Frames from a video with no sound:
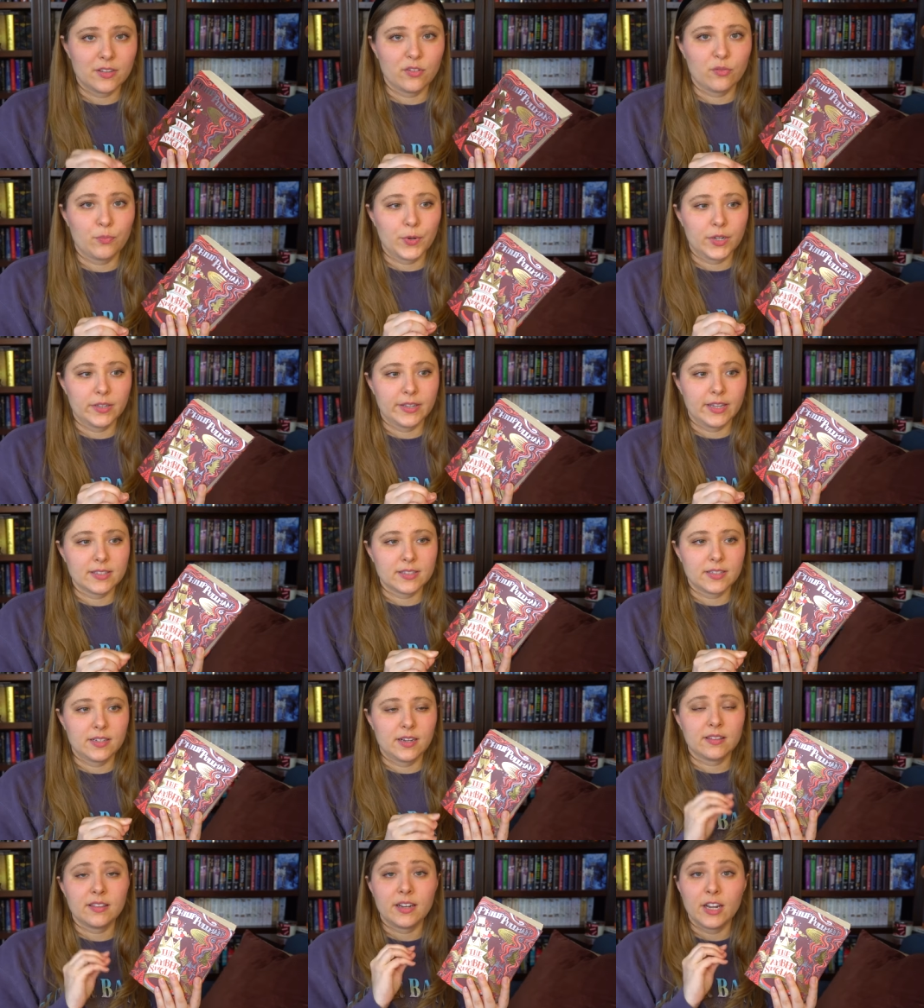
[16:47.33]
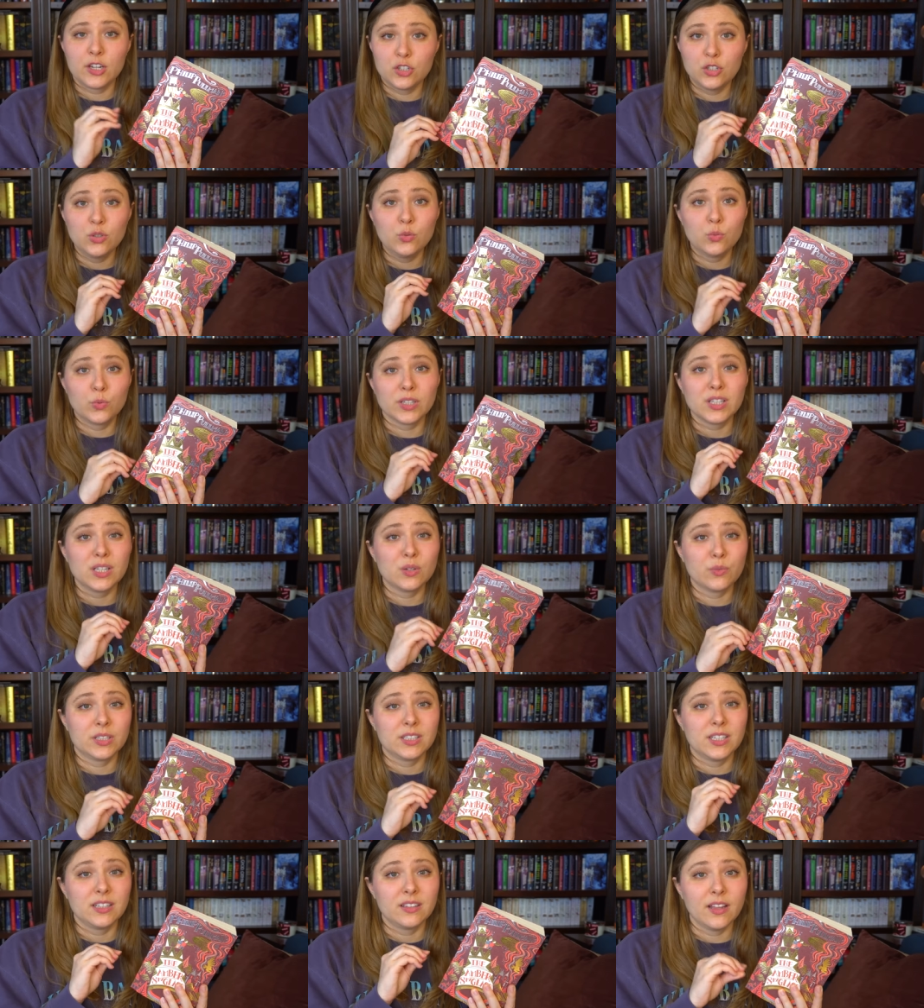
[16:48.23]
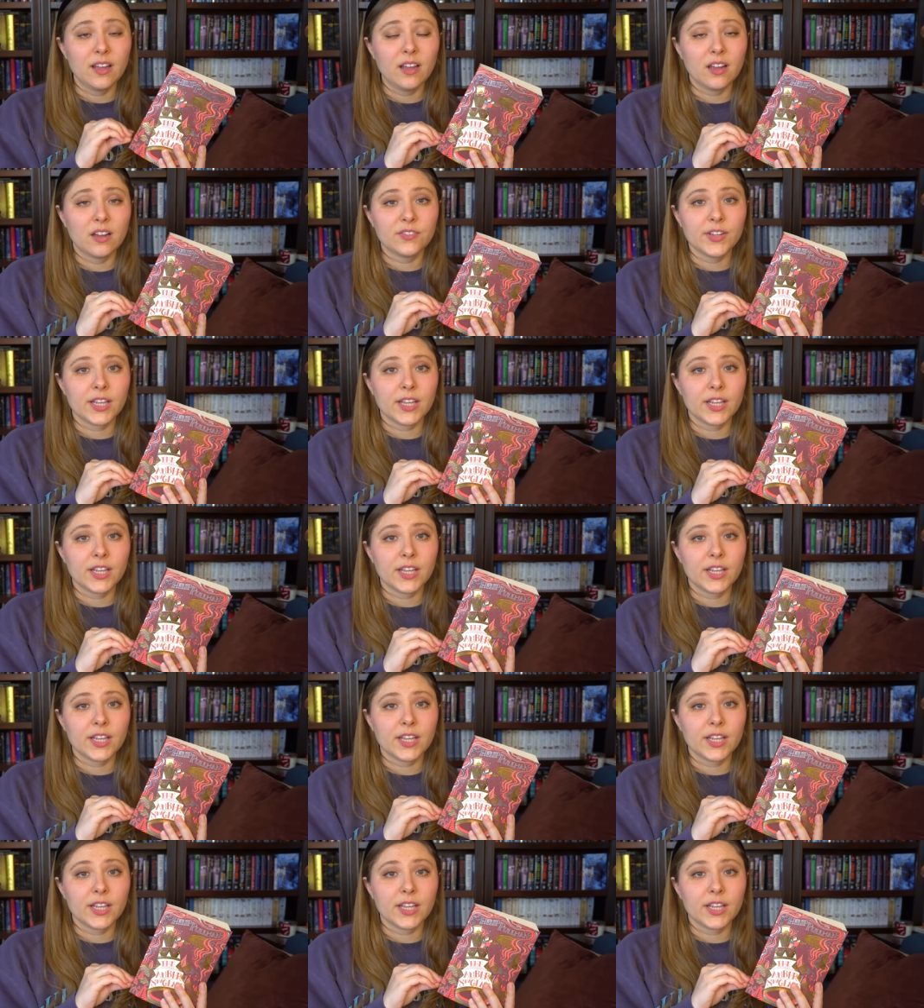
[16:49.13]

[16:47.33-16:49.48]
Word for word: of brilliance in it that I do really, really love.